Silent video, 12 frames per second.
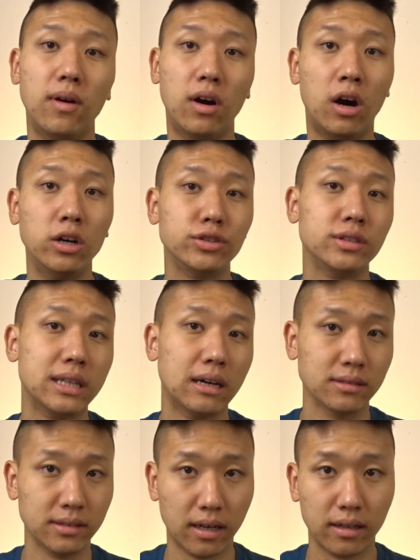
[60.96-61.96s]

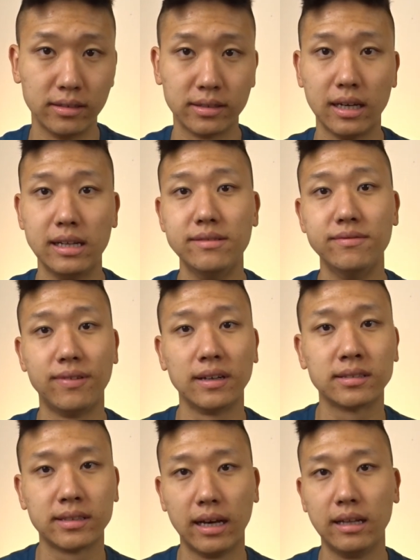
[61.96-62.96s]
$100,000 and
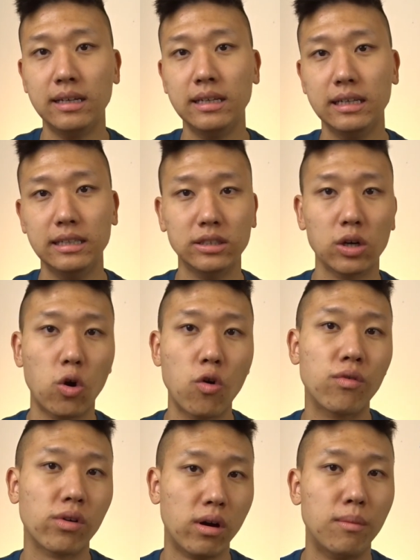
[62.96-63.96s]
invest that in the
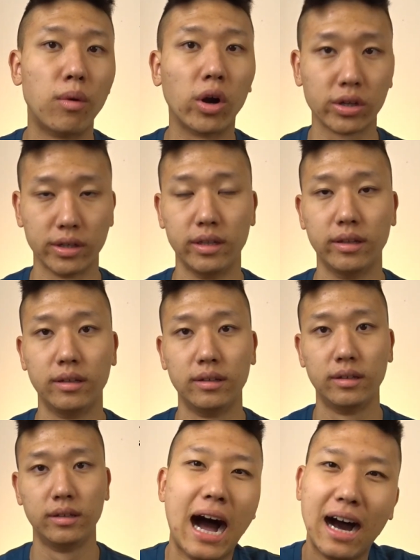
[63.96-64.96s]
overall market.
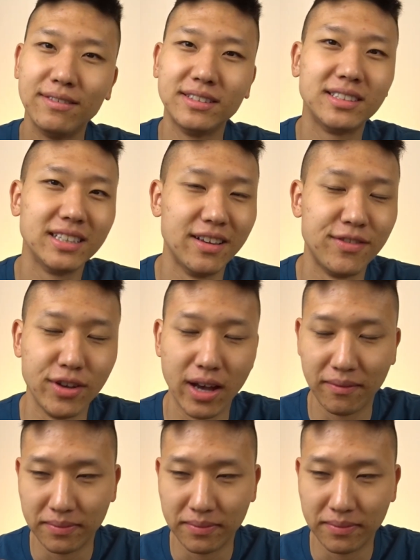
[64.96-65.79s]
Obviously, if you have